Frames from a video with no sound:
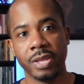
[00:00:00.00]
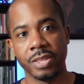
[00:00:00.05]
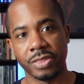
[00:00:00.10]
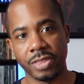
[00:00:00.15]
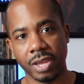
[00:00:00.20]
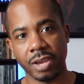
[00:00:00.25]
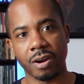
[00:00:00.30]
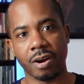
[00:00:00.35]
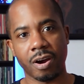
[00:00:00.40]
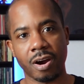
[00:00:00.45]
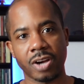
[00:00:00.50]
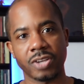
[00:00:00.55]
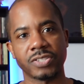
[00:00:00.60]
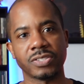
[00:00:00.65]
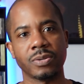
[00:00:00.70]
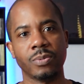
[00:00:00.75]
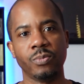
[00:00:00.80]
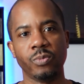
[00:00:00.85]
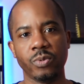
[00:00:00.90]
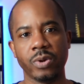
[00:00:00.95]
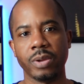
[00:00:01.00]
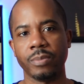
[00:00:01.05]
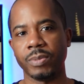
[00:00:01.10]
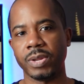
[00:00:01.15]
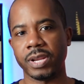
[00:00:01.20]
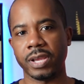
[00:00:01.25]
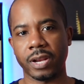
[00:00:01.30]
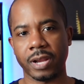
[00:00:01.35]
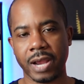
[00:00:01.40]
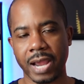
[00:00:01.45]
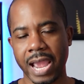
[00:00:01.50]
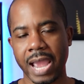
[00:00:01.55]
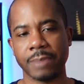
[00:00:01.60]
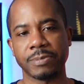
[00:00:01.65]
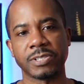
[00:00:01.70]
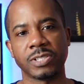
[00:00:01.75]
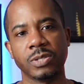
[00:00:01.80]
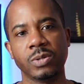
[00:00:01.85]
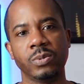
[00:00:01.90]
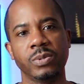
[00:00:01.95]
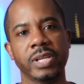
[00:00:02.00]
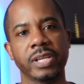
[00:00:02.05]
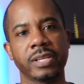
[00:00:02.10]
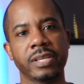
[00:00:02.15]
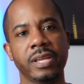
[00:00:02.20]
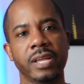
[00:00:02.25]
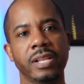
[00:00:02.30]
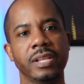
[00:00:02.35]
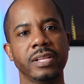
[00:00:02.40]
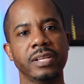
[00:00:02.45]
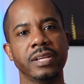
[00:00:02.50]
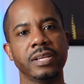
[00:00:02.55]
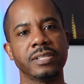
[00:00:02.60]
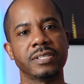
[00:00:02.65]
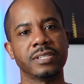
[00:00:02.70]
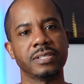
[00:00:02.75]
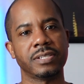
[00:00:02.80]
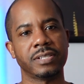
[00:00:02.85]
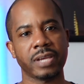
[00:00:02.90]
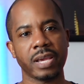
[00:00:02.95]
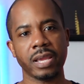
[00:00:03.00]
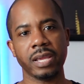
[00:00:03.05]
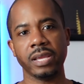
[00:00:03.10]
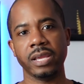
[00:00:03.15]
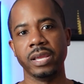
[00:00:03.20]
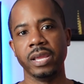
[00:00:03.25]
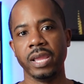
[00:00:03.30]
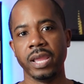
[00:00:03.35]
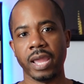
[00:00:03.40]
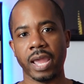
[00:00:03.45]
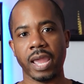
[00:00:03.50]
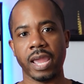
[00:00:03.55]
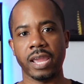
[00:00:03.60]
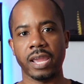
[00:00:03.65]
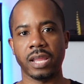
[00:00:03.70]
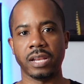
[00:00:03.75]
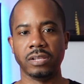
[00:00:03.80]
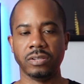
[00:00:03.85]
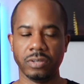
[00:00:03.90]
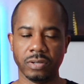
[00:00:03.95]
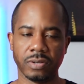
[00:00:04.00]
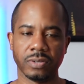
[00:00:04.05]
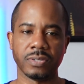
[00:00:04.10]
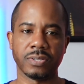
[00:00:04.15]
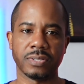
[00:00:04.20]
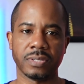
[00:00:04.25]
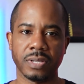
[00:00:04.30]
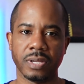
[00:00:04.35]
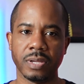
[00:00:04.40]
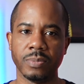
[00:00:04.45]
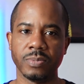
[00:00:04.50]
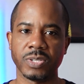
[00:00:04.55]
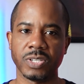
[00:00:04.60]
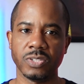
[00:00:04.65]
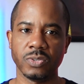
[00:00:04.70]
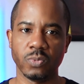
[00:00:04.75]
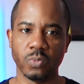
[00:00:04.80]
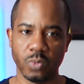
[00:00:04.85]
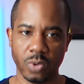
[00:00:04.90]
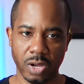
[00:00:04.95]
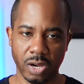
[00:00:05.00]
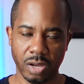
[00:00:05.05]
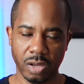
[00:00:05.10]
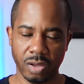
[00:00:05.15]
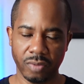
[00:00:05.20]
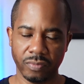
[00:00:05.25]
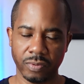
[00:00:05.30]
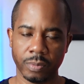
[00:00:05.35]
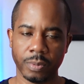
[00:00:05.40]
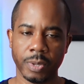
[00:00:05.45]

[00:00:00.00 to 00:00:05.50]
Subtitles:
There are some women that are absolutely killing it today, and Little Simz is one of them.